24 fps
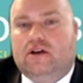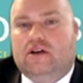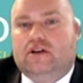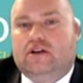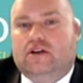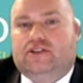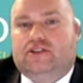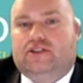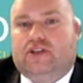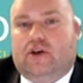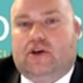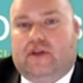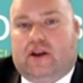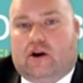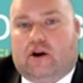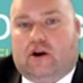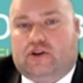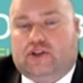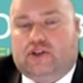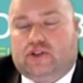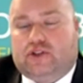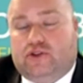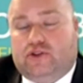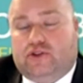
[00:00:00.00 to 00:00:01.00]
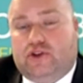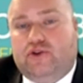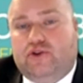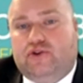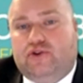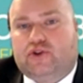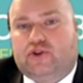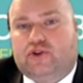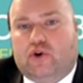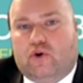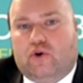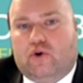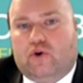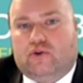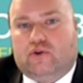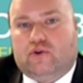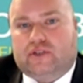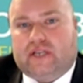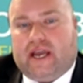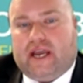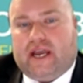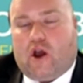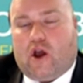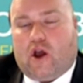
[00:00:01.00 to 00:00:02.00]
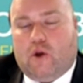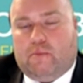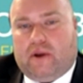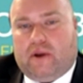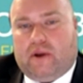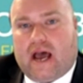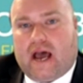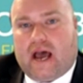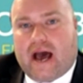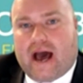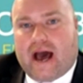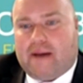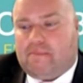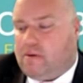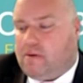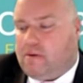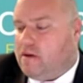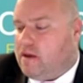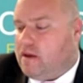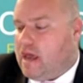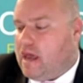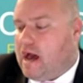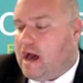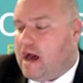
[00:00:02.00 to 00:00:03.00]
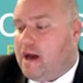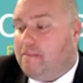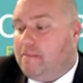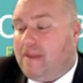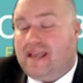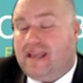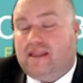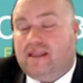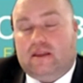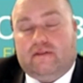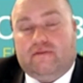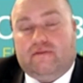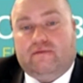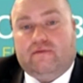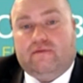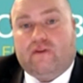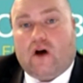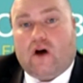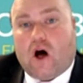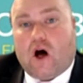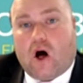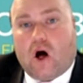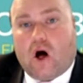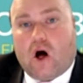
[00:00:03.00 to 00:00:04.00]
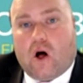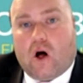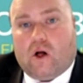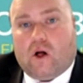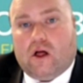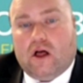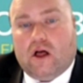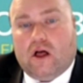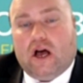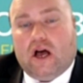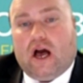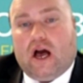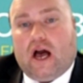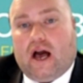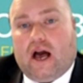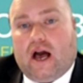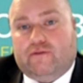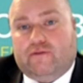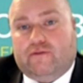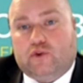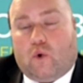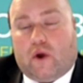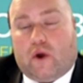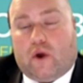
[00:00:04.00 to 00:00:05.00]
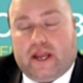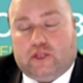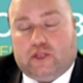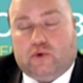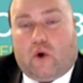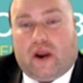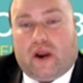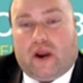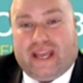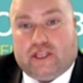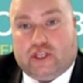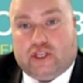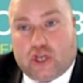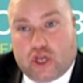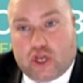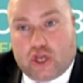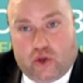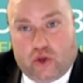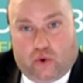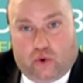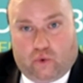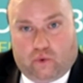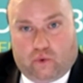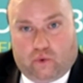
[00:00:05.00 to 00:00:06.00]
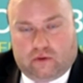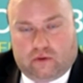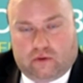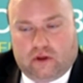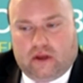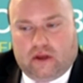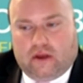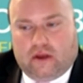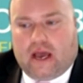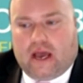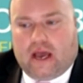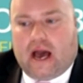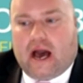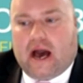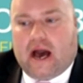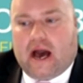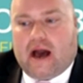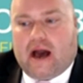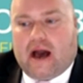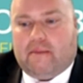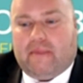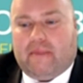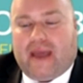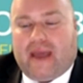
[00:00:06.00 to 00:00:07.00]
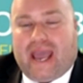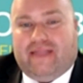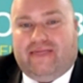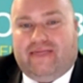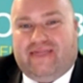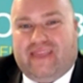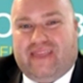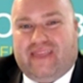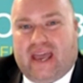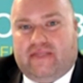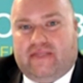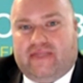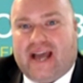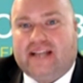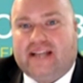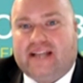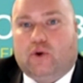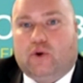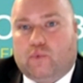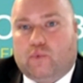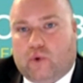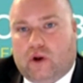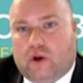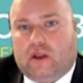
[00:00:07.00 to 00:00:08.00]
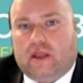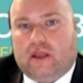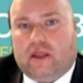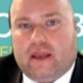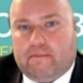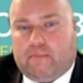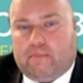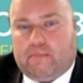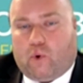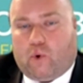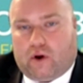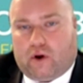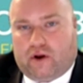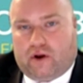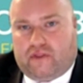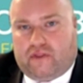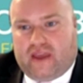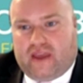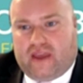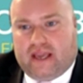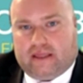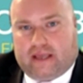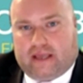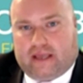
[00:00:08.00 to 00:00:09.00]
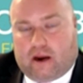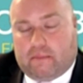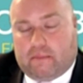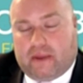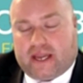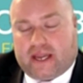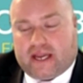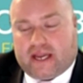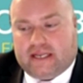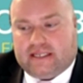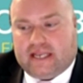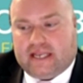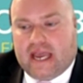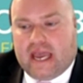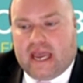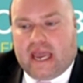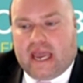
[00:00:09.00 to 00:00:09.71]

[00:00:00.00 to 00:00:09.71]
so that our new schools can open up in the fall of 2022. And that's a really important thing there, because